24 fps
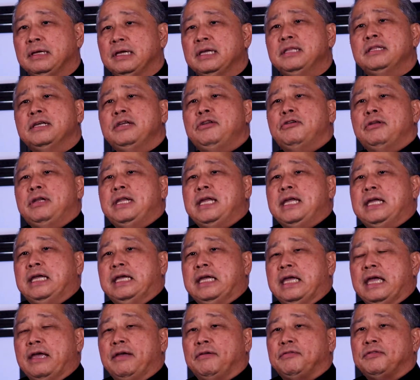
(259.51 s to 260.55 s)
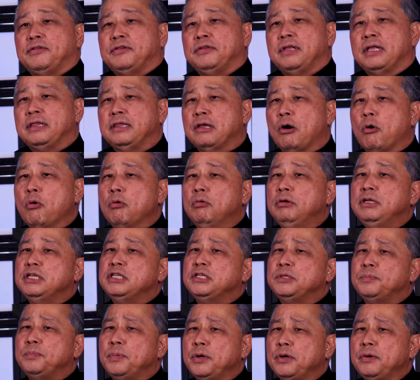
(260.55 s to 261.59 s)
in the unique gifts that the Holy
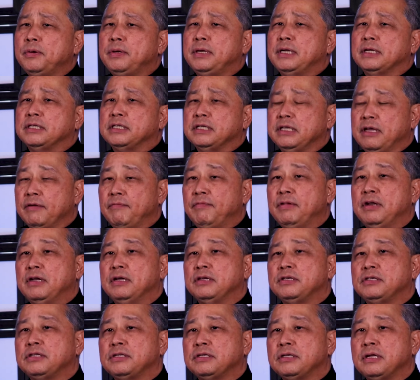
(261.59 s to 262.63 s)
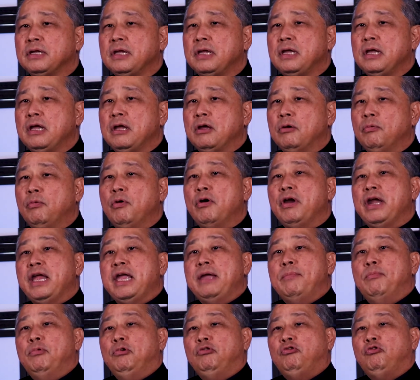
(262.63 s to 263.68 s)
Spirit has given us, we're
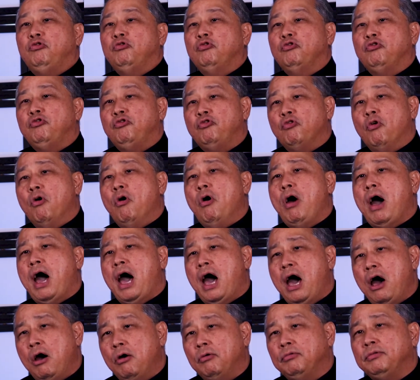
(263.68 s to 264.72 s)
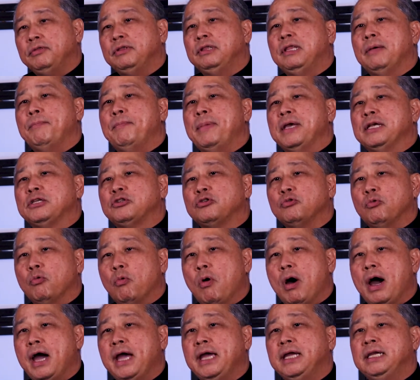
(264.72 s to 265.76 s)
able to draw out the best
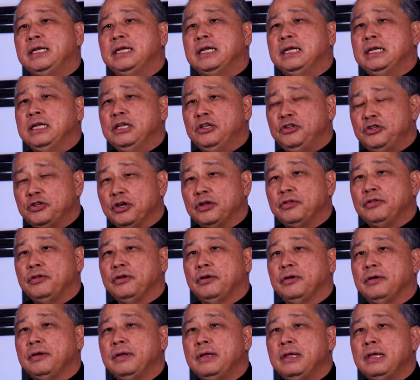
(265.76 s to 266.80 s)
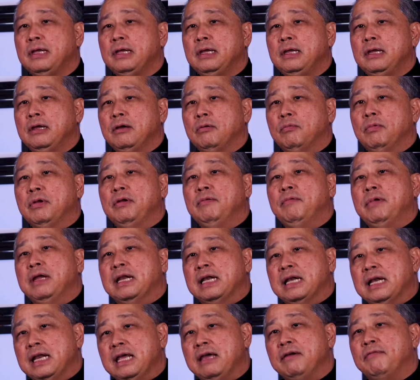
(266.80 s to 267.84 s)
wine in each other when
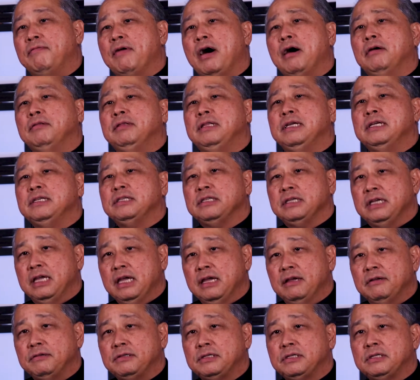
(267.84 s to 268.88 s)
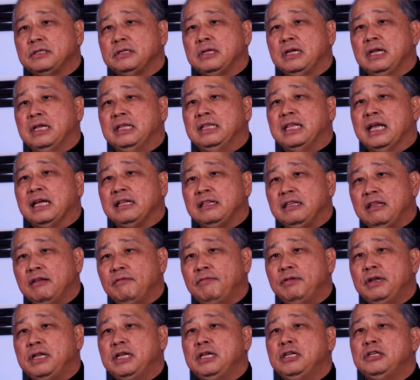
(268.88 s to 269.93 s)
we live out these gifts in the
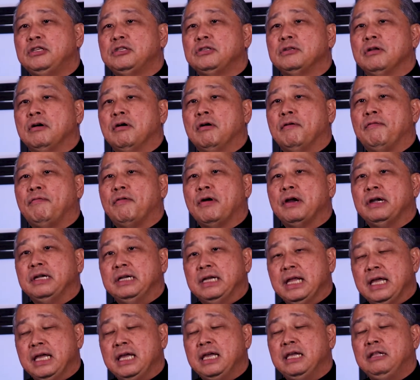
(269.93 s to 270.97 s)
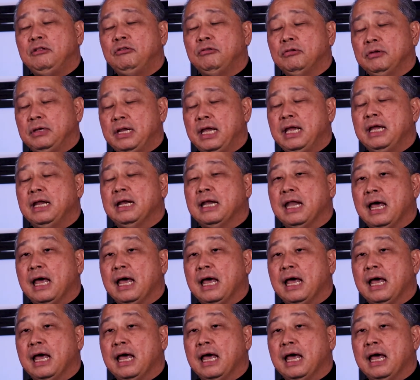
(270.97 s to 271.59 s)
activities of our day to day